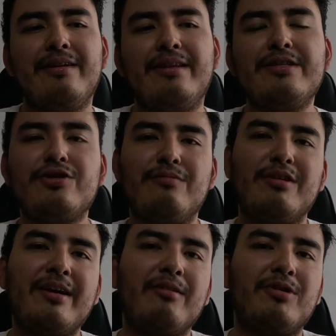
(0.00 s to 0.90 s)
And it's
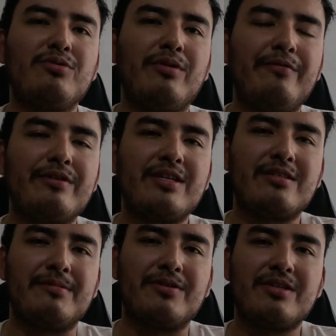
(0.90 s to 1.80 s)
something I want to
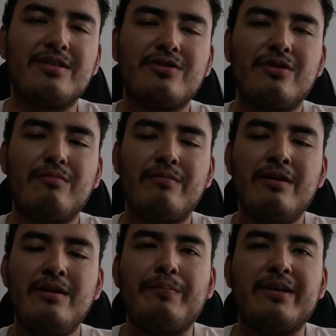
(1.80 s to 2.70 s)
emphasize because it's
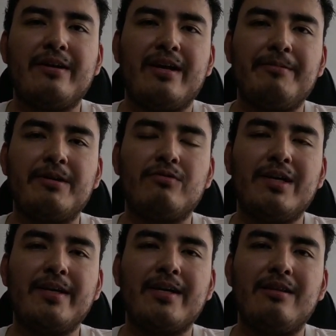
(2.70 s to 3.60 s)
some topic that I've been
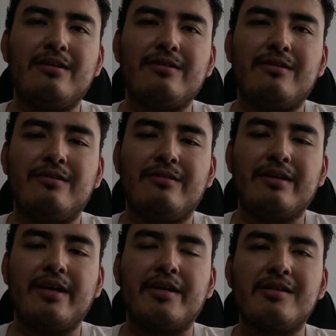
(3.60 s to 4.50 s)
reading a lot
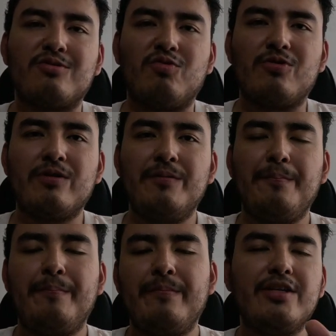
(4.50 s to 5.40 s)
on Hegel's work.
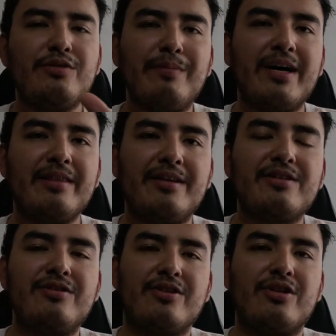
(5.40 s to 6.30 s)
Each mind
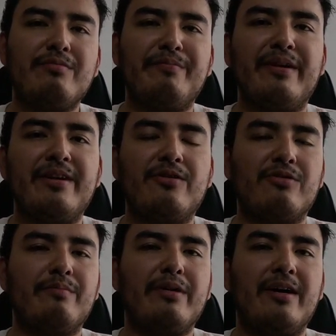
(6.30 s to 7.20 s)
is determined by
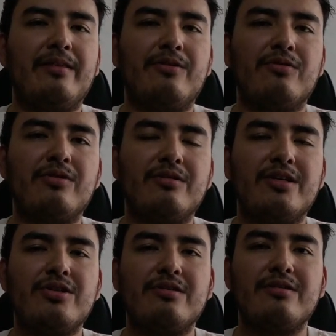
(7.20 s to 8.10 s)
their own
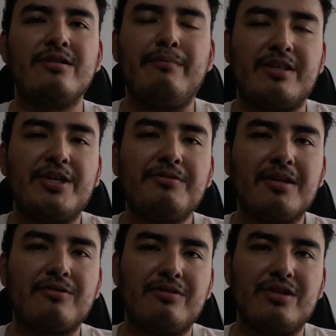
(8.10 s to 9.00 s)
conditions,
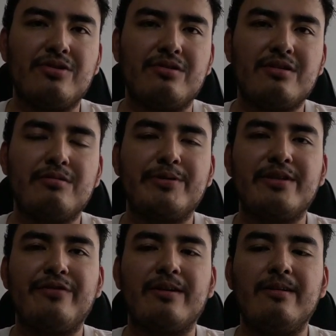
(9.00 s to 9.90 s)
material conditions
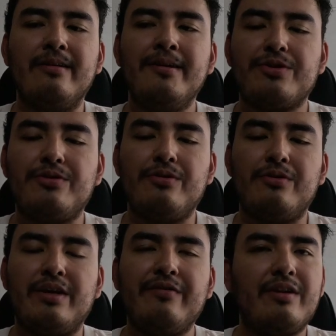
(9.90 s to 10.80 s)
specifically.
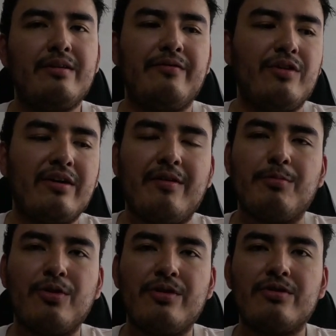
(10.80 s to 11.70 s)
So even if you have a
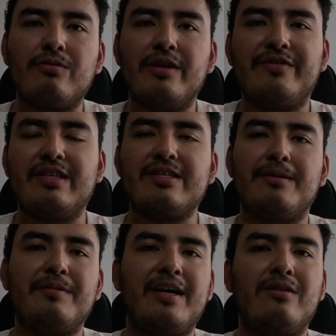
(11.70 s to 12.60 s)
brother who lives in the
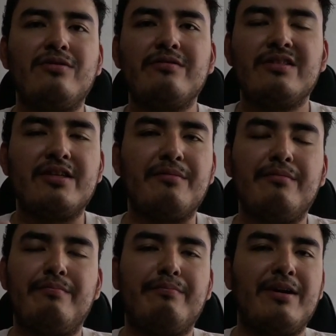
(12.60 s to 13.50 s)
same house,
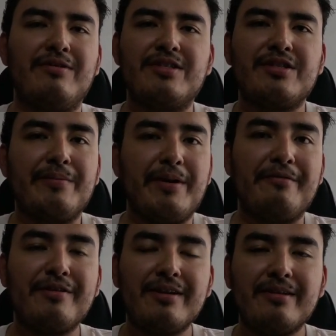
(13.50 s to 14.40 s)
same parents, same
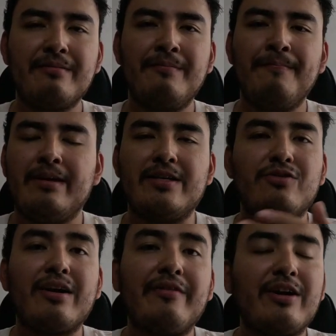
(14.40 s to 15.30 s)
everything, he's
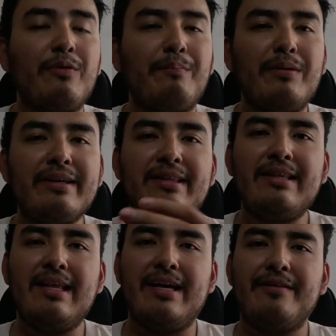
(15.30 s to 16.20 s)
gonna have a
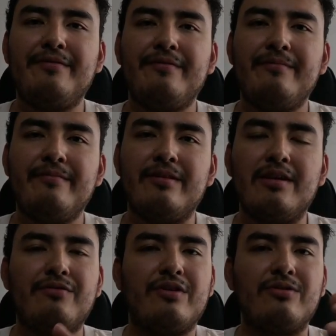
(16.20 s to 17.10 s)
completely life
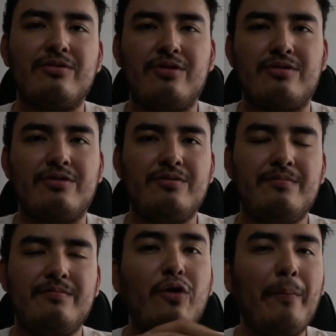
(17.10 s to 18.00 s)
different to yours.
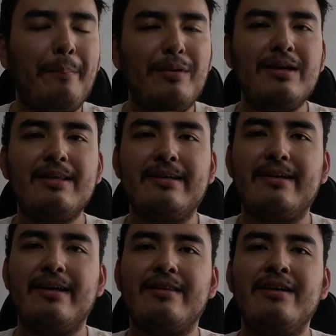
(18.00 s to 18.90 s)

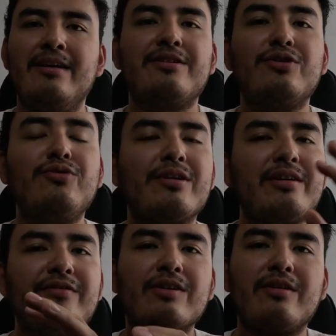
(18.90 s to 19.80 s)
Completely. And there you're
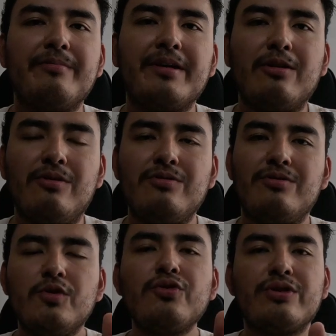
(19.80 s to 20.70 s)
never gonna be
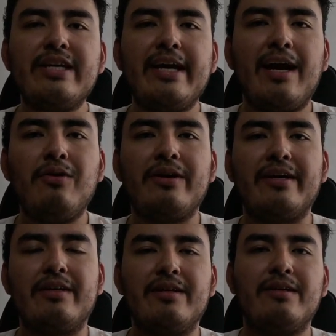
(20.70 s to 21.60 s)
close to see how
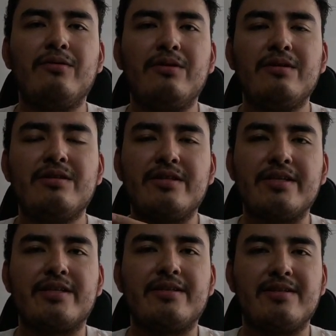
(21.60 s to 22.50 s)
he
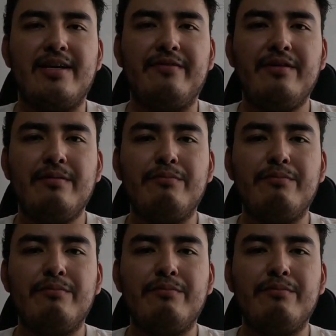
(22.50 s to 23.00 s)
sees his life.